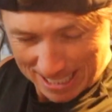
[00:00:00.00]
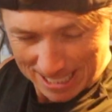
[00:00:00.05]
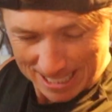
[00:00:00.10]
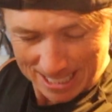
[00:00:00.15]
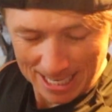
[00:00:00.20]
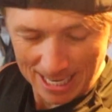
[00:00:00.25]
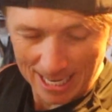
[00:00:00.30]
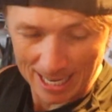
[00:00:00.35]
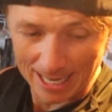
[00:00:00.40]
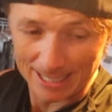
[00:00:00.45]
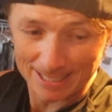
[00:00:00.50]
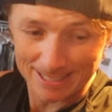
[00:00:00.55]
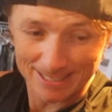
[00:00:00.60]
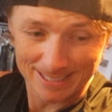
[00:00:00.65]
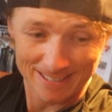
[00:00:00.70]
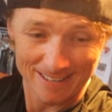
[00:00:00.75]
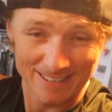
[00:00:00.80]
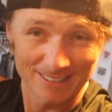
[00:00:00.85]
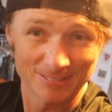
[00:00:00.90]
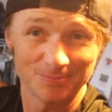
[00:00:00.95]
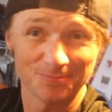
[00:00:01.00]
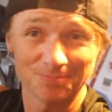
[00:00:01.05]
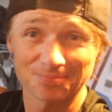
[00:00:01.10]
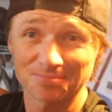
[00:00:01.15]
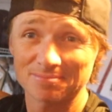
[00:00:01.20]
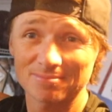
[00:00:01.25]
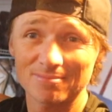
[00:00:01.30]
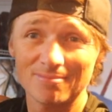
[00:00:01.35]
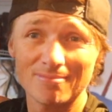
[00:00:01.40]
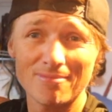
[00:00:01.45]
Gosh,
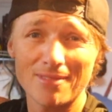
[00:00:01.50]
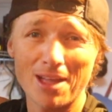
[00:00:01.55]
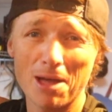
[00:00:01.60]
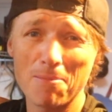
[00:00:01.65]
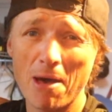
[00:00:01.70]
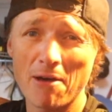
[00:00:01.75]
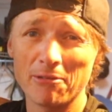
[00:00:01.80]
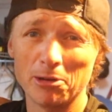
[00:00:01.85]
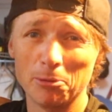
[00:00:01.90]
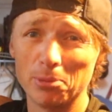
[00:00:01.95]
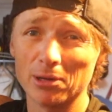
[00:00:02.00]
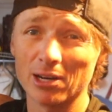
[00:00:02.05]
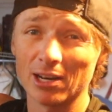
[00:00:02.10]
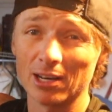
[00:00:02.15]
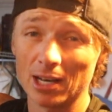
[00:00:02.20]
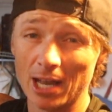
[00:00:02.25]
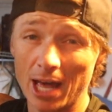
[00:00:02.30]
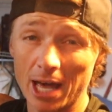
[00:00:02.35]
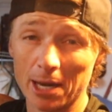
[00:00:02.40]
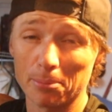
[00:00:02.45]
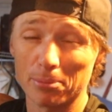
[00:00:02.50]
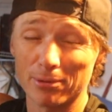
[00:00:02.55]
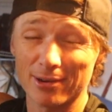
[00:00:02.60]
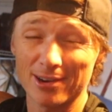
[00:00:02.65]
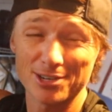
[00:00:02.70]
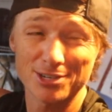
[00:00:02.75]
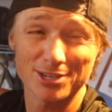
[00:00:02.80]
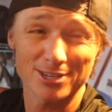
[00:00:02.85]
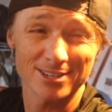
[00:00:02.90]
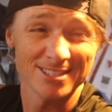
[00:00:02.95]
I'm having to put a lot of
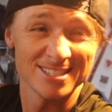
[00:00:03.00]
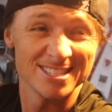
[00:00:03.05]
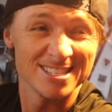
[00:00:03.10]
pressure.